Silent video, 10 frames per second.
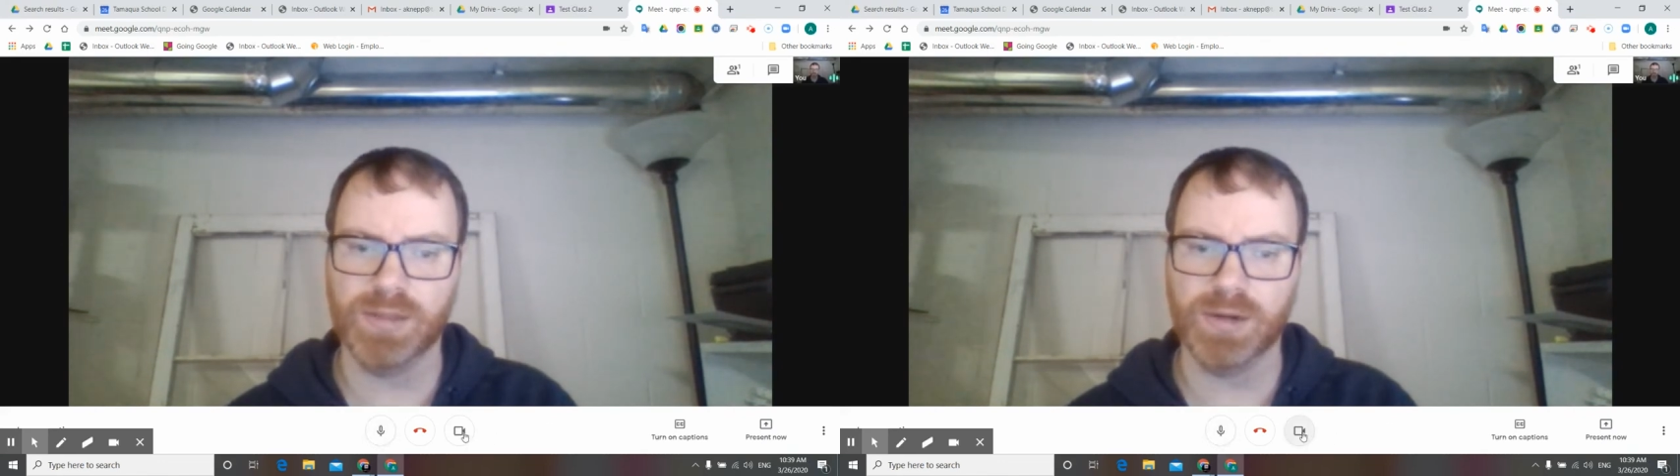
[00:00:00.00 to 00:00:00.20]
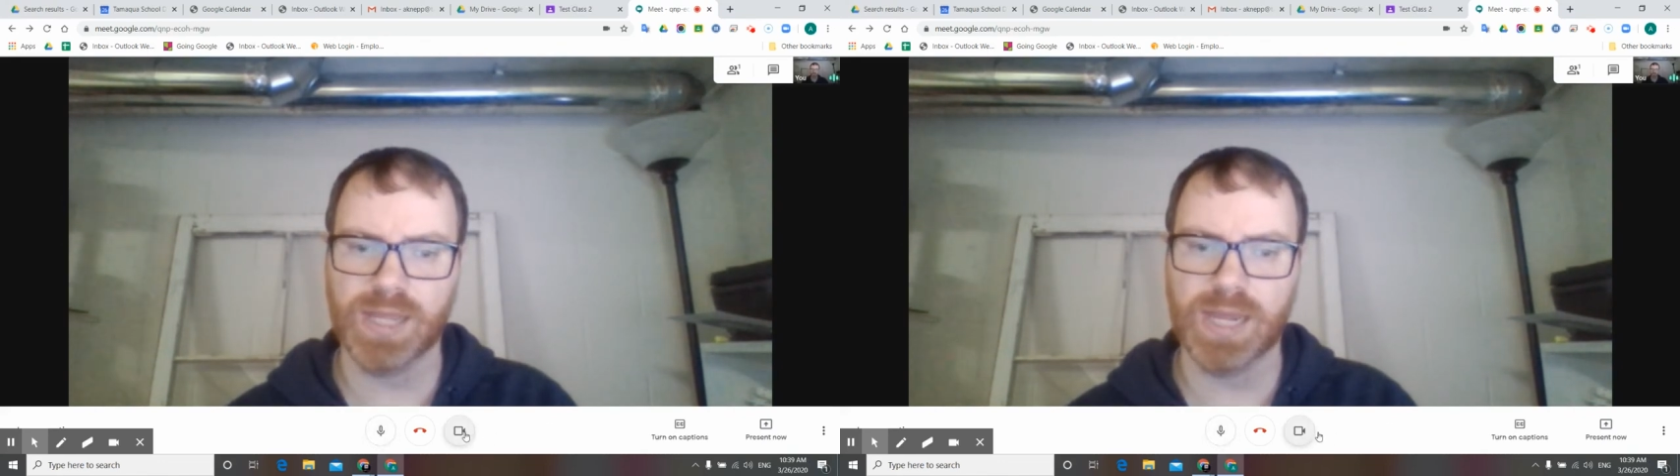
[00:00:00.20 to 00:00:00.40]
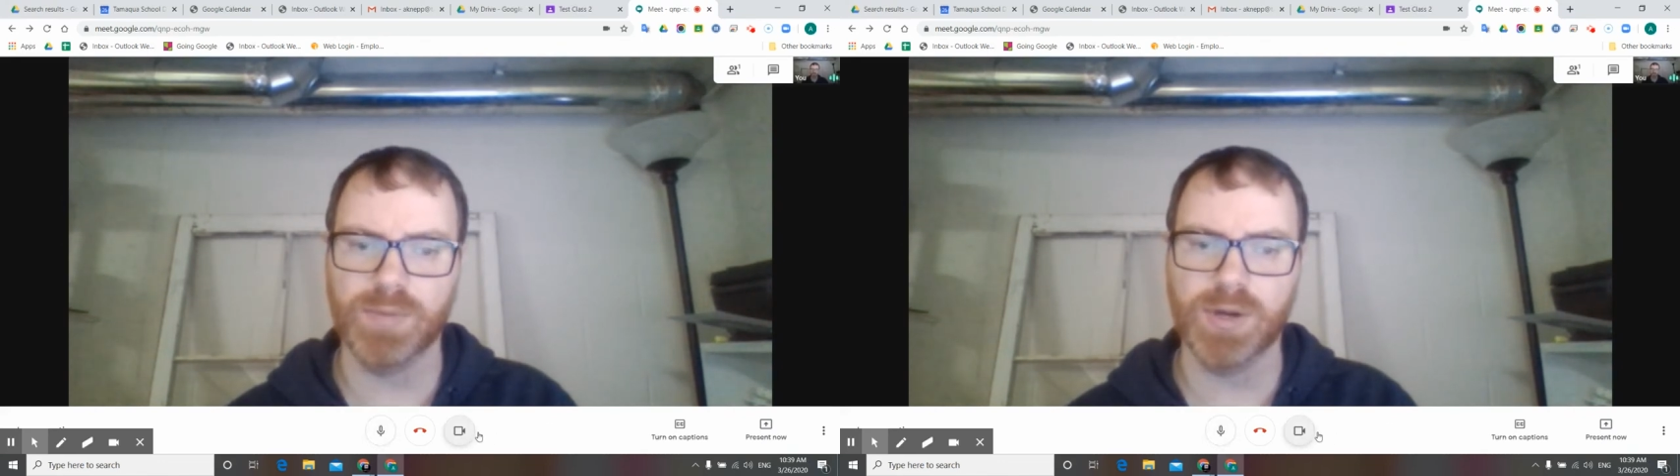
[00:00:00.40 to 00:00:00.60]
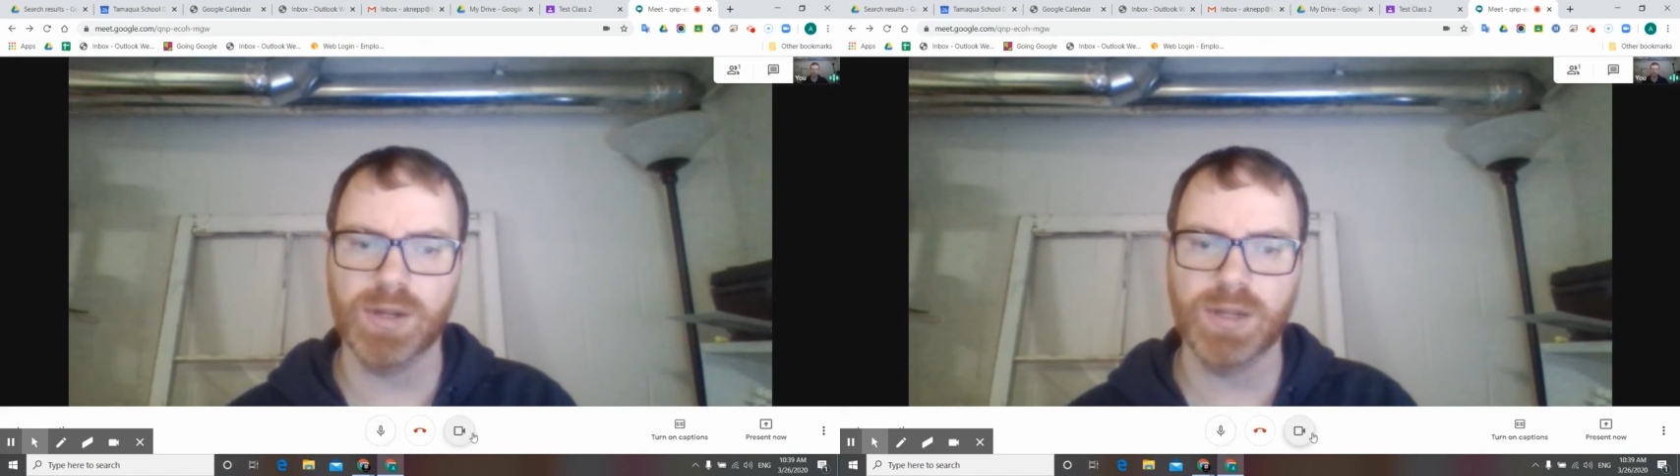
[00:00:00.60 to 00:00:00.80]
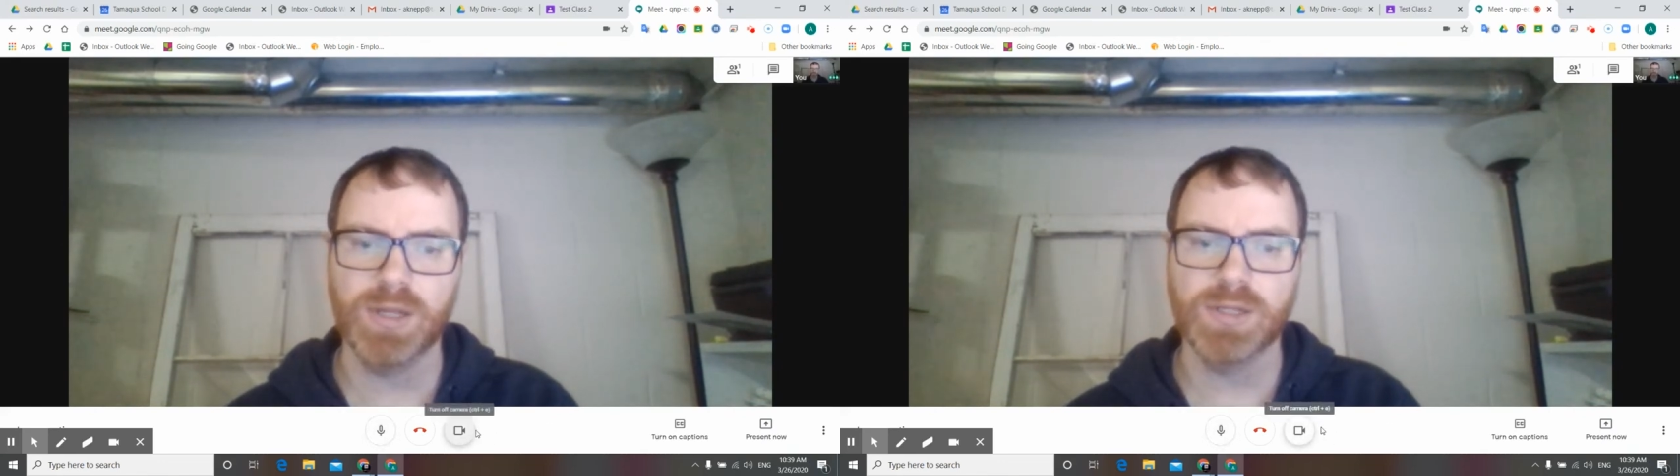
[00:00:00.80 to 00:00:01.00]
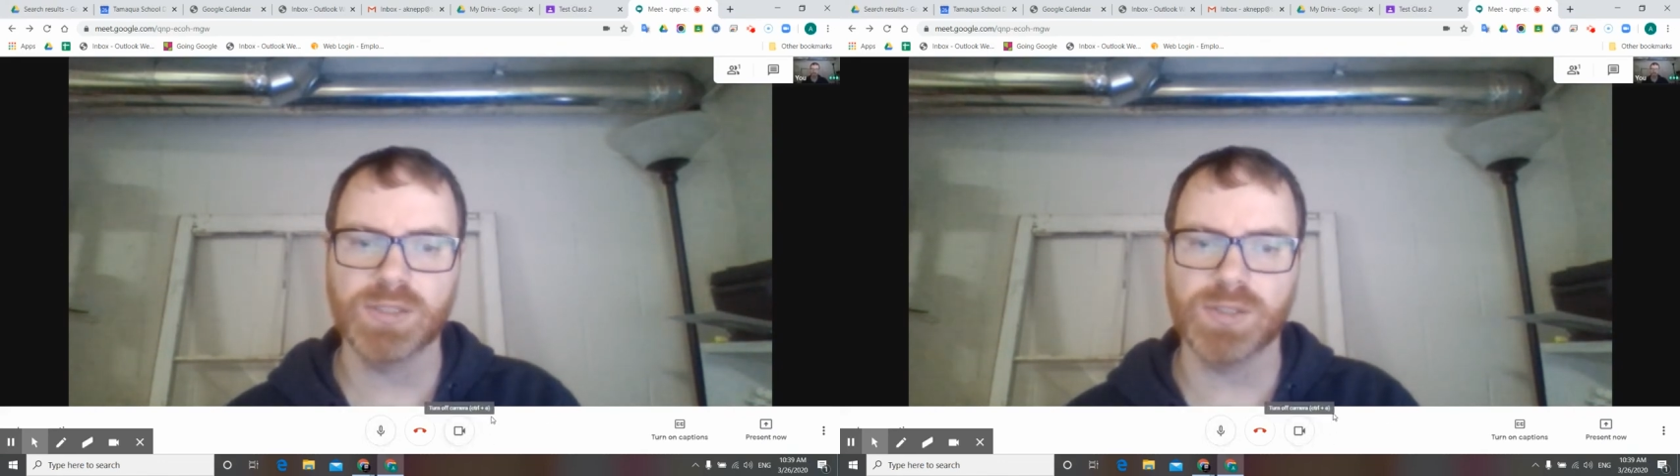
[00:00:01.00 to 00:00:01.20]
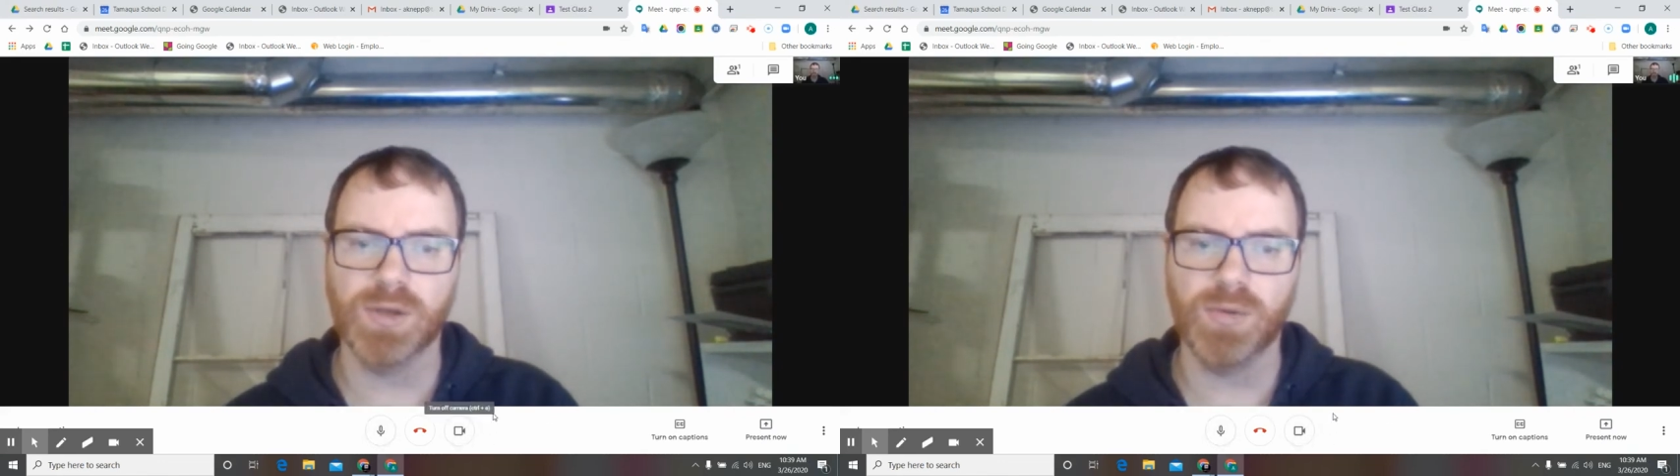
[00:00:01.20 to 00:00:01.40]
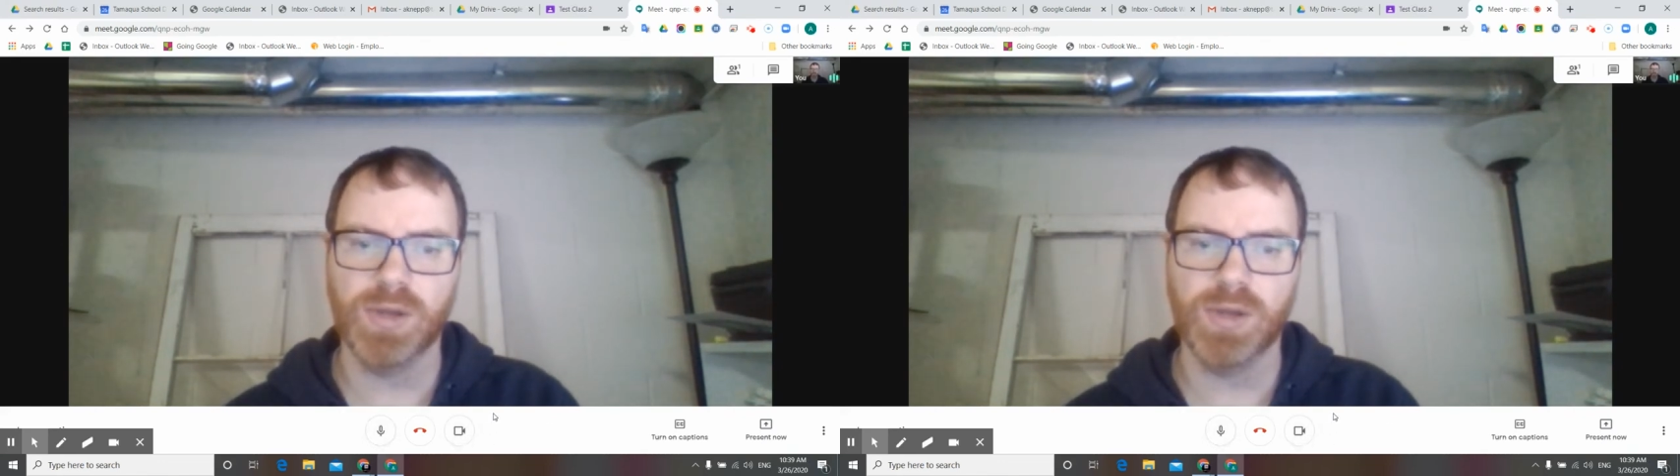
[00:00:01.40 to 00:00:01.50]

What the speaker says: their camera. So